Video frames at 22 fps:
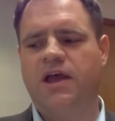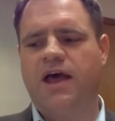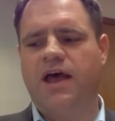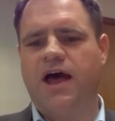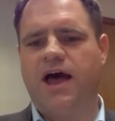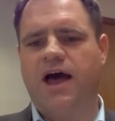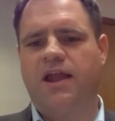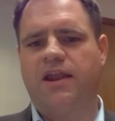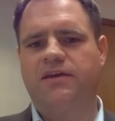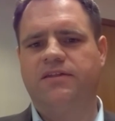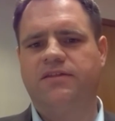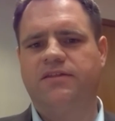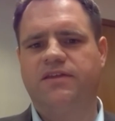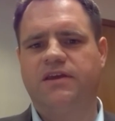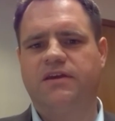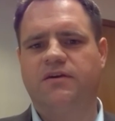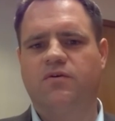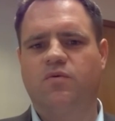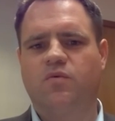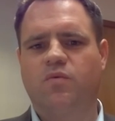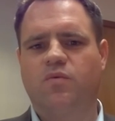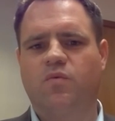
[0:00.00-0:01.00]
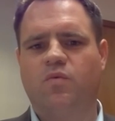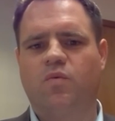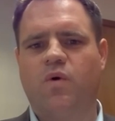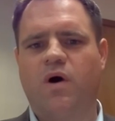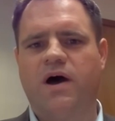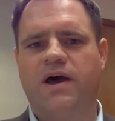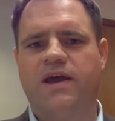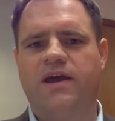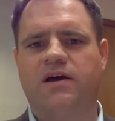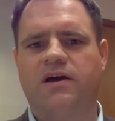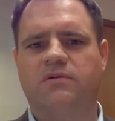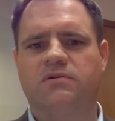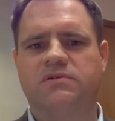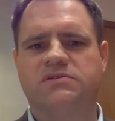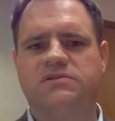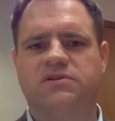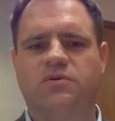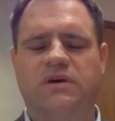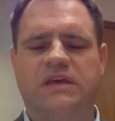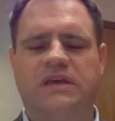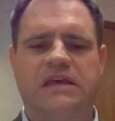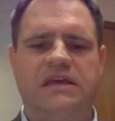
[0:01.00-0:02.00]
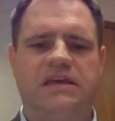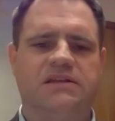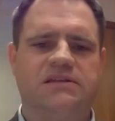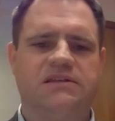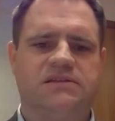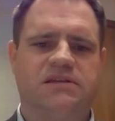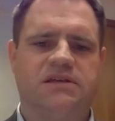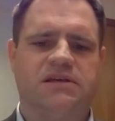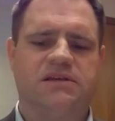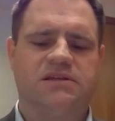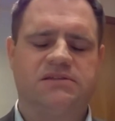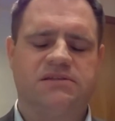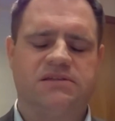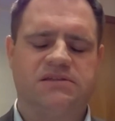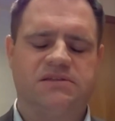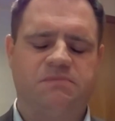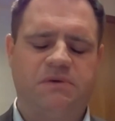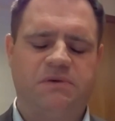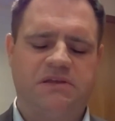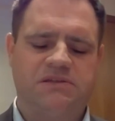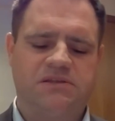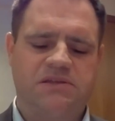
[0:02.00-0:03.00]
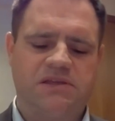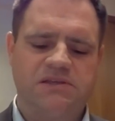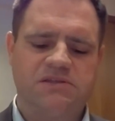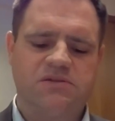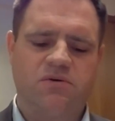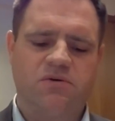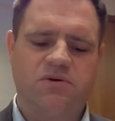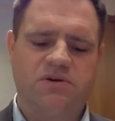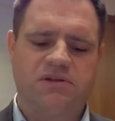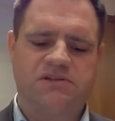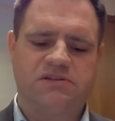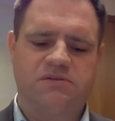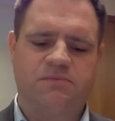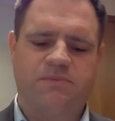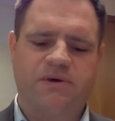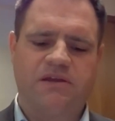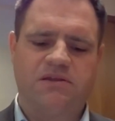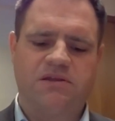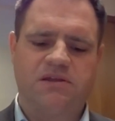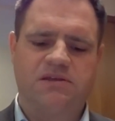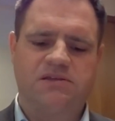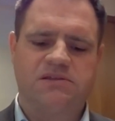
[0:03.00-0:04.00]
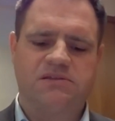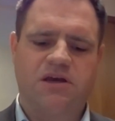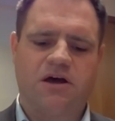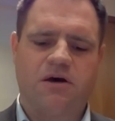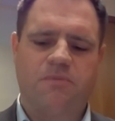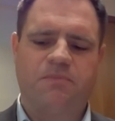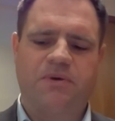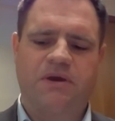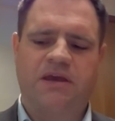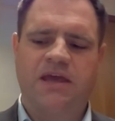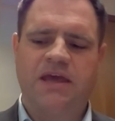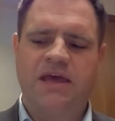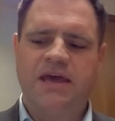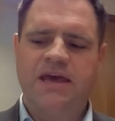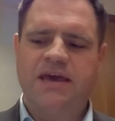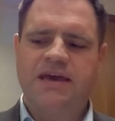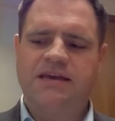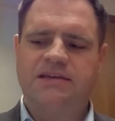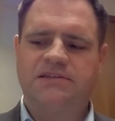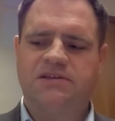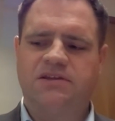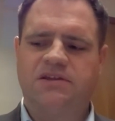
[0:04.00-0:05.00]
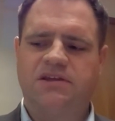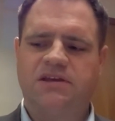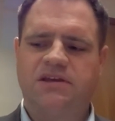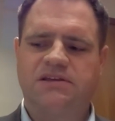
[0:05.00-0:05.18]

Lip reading: And I think why I was so keen to speak to this audience about this topic is I think